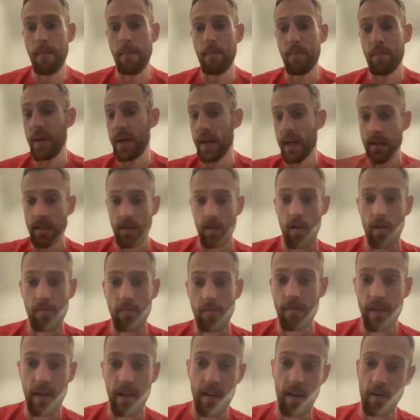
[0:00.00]
because our
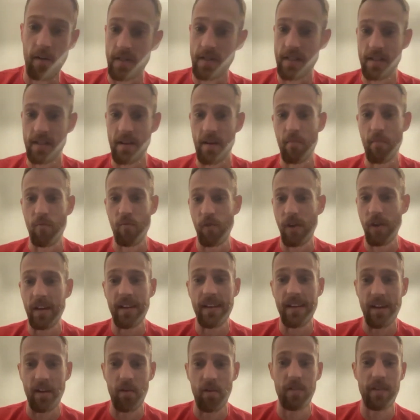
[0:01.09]
ecosystem
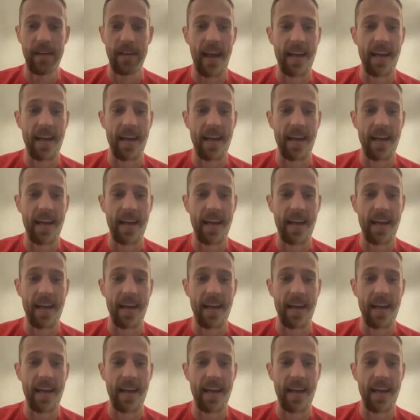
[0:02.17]
really only